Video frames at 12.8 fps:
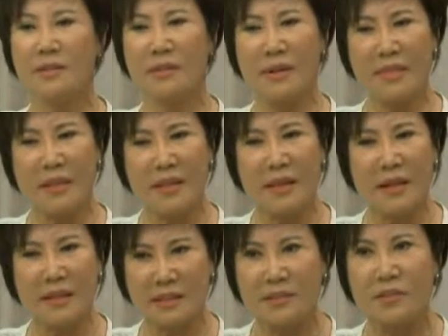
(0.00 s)
So I think
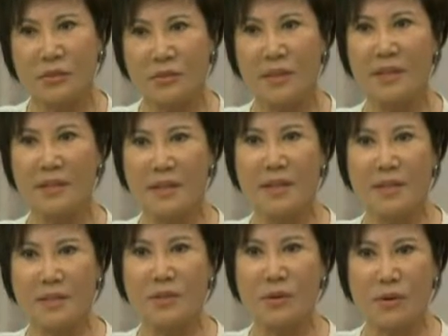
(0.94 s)
I can do it.
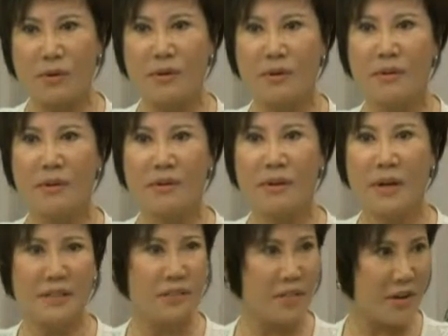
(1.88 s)
So
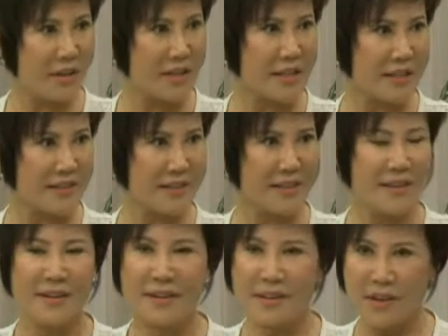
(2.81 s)
I started it,
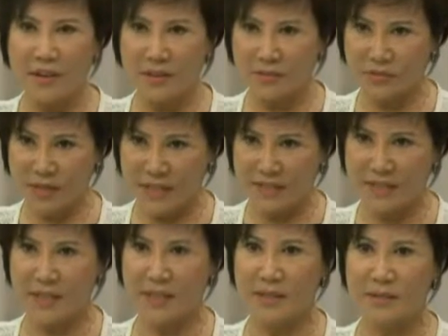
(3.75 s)
dry
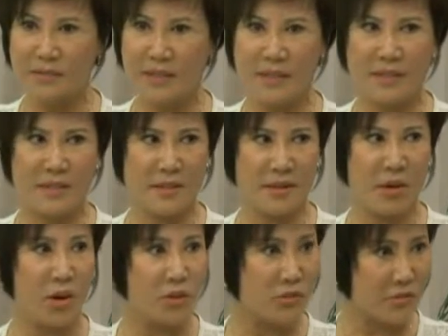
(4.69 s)
cleaning with
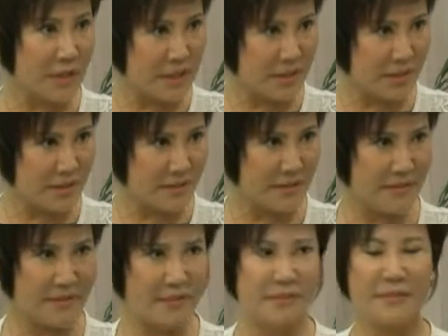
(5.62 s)
alteration.
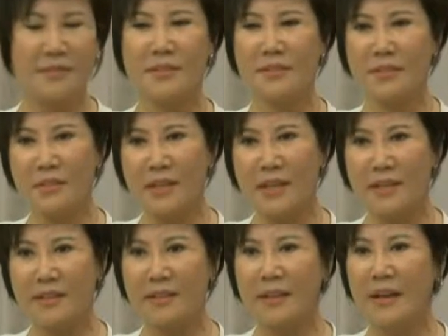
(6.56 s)
Mm-hmm. So
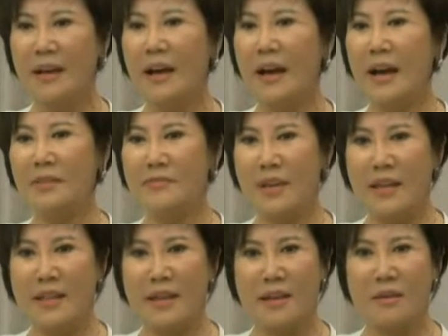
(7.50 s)
then I
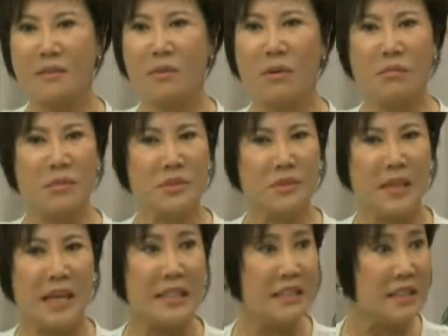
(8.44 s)
ran that almost
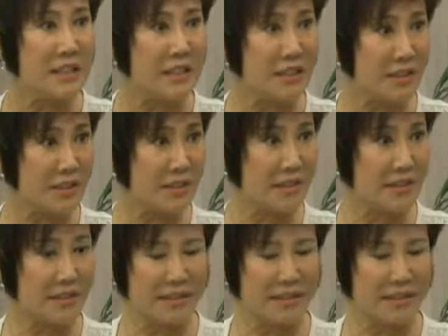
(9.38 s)
18 years.